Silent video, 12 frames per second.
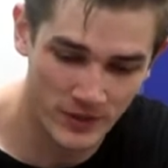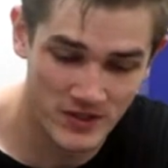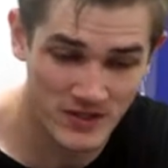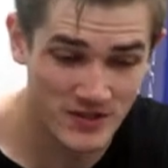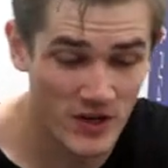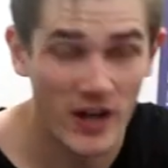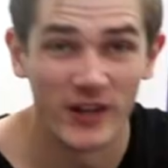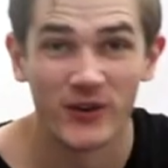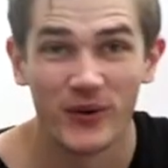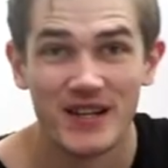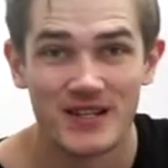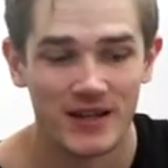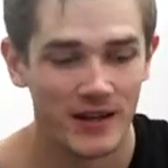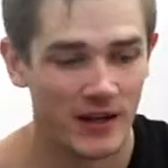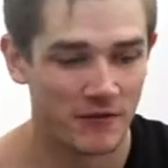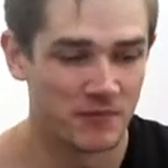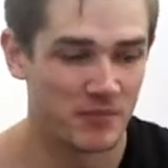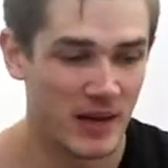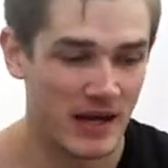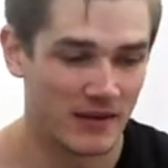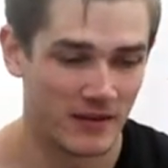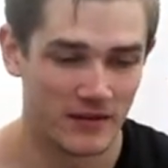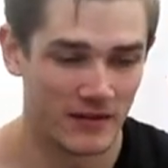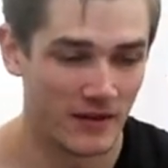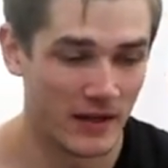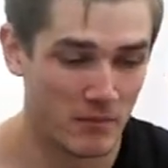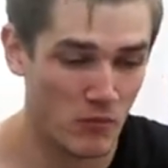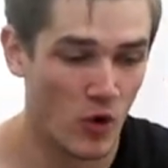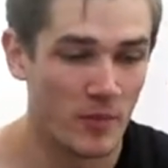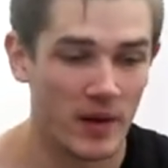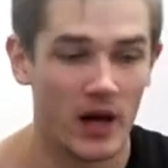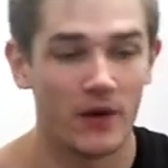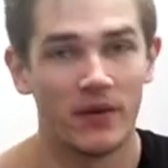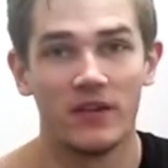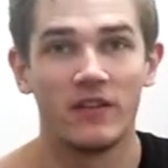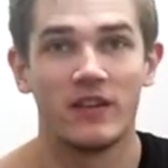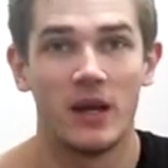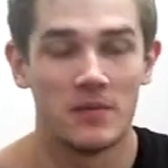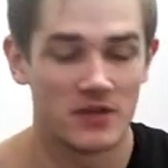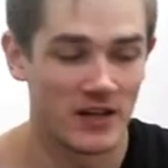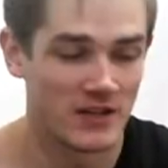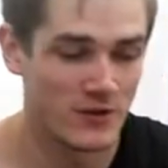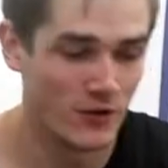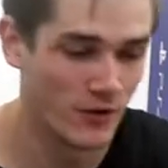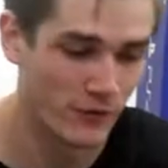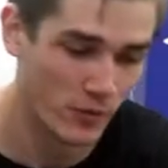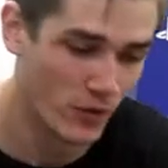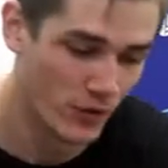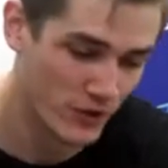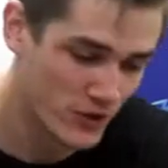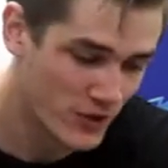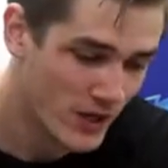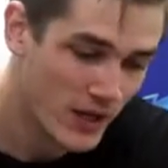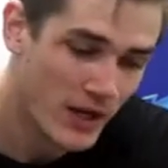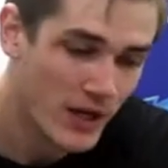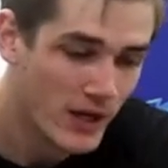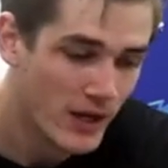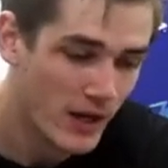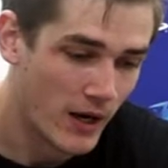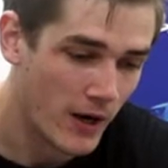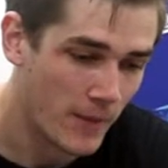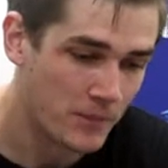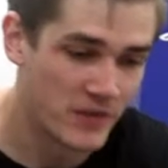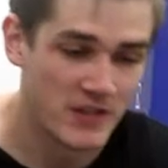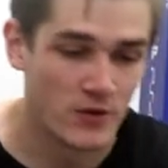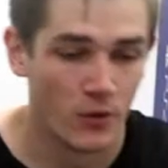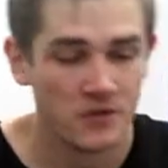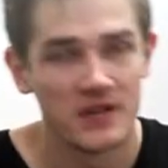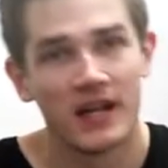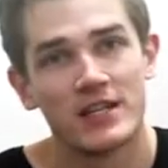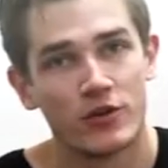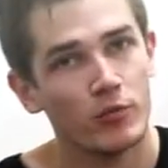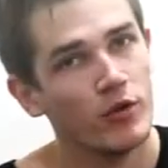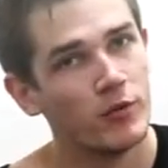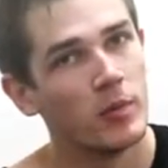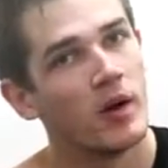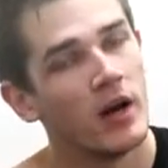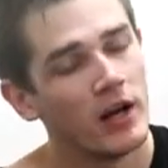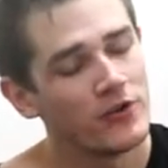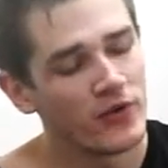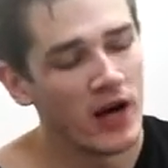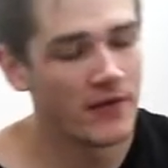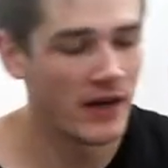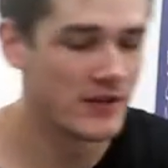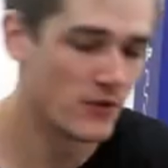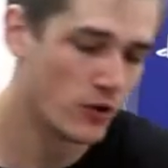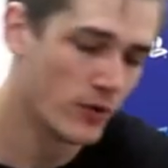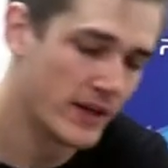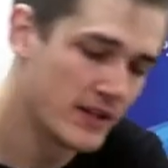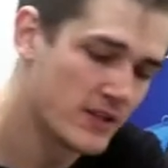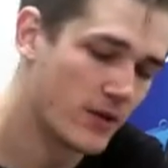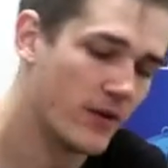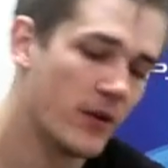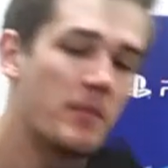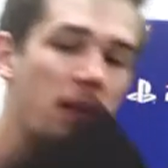which is kind of crazy that they've packed this like more power into the same size unit from launch. This also has a removable hard drive as always, so on the